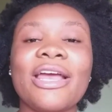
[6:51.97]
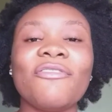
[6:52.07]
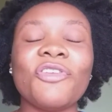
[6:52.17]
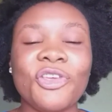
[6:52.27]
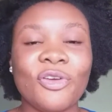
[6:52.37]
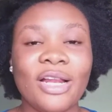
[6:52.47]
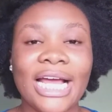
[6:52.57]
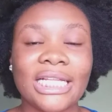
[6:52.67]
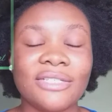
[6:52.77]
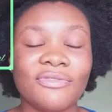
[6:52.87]
If you
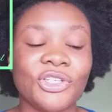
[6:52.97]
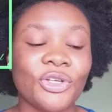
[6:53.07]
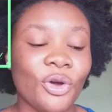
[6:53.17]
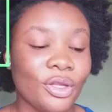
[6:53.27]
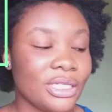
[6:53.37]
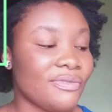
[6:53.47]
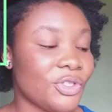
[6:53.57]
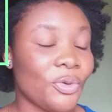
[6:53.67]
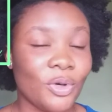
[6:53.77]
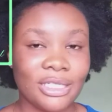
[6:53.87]
like this video or
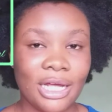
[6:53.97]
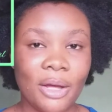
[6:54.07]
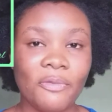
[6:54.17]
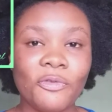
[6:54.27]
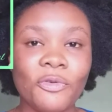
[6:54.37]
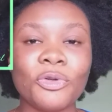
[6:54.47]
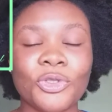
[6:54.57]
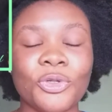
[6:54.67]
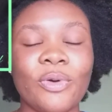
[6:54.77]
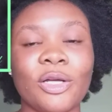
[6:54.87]
this video was helpful,
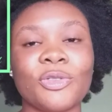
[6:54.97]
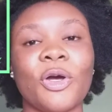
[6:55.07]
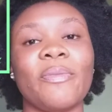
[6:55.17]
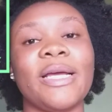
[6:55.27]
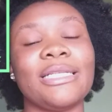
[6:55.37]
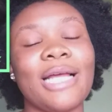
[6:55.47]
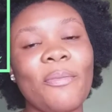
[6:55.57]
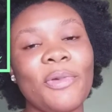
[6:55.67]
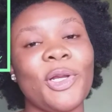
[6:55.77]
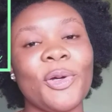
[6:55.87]
do well to comment
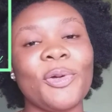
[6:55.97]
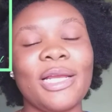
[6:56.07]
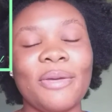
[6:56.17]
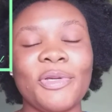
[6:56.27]
down below.